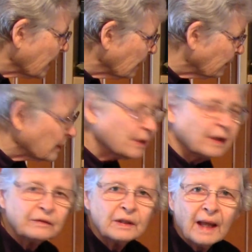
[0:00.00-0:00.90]
elements
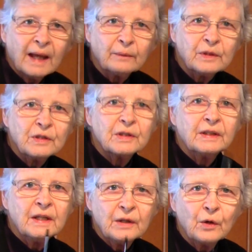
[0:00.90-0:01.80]
of the language
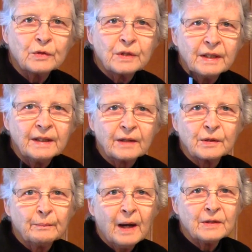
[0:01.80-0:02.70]
that he knows that he
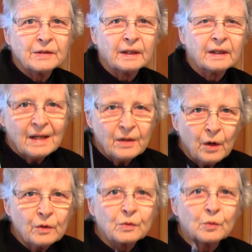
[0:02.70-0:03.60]
doesn't master. He
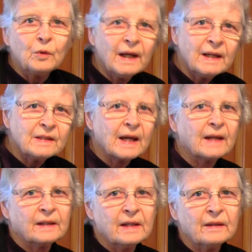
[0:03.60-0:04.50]
knows where he's
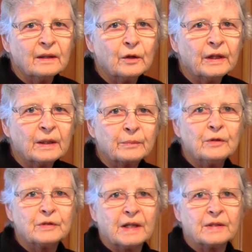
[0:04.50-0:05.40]
at in the learning
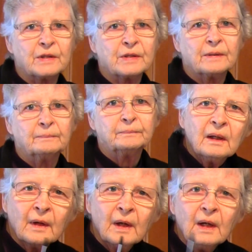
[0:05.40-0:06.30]
process.
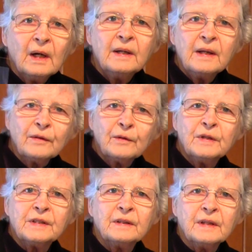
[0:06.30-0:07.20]
Another
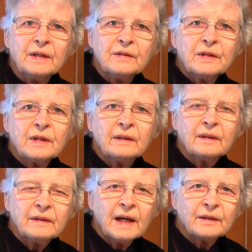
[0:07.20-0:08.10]
reason is
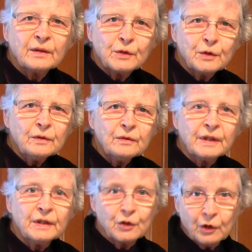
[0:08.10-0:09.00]
that students
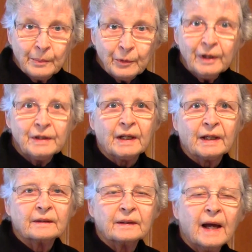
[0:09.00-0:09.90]
enjoy
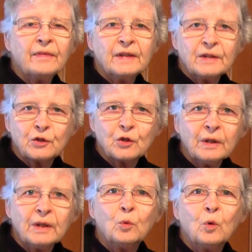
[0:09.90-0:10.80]
pointing, and they
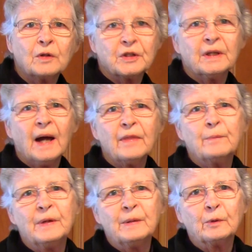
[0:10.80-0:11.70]
enjoy watching
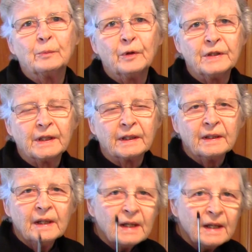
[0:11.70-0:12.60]
other people pointing.
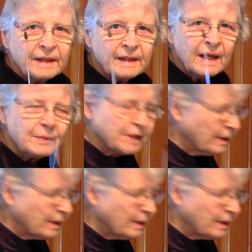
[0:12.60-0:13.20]
It keeps